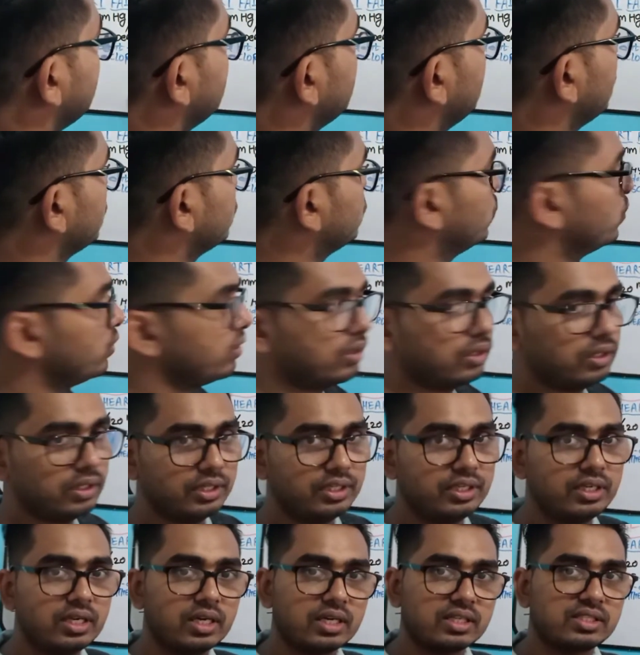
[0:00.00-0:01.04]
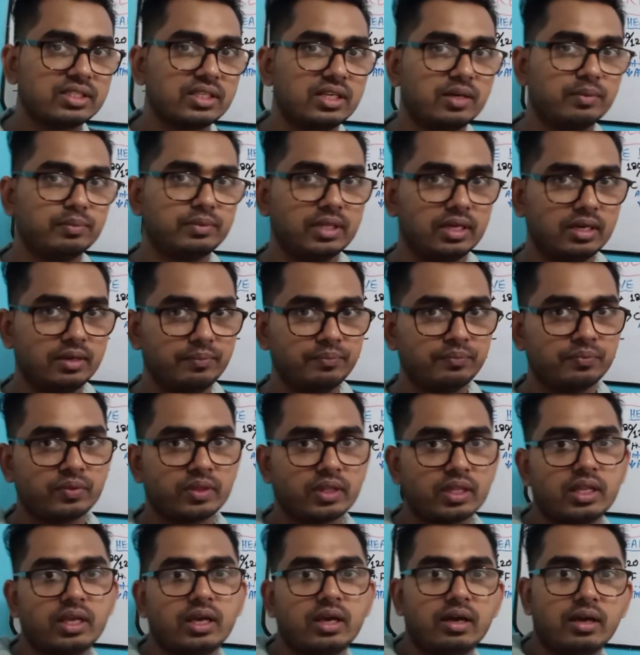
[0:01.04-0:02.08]
is also reduction of the
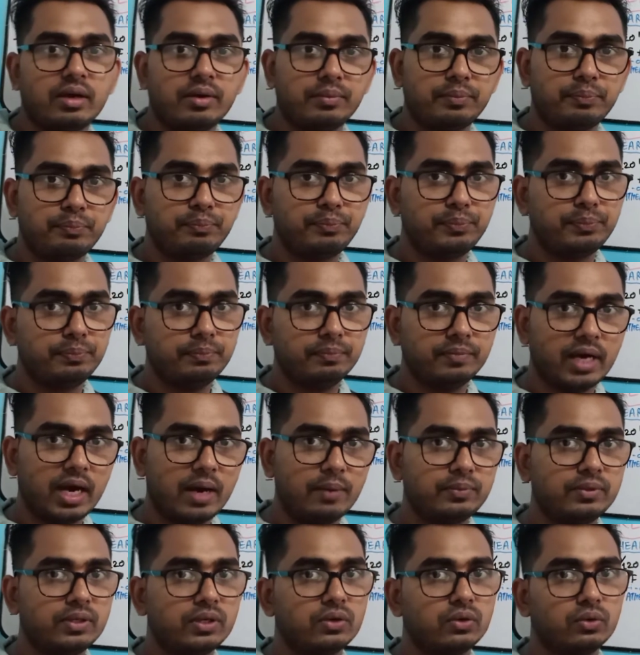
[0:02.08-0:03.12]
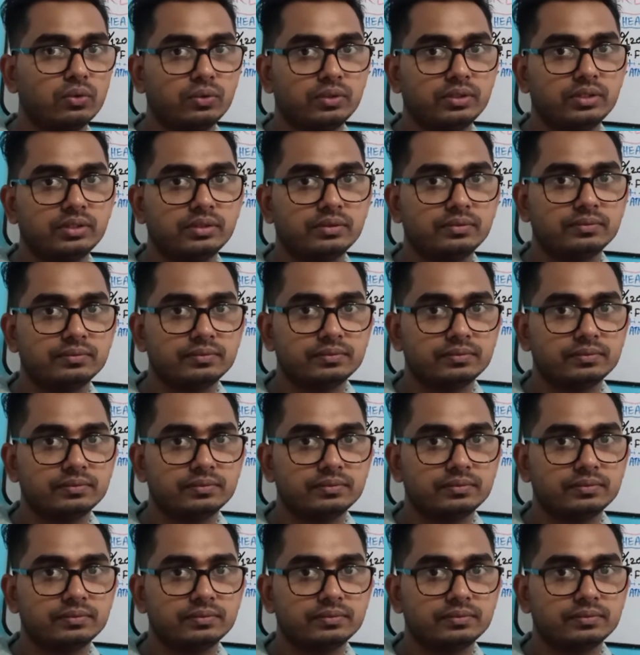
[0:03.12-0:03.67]
afterload.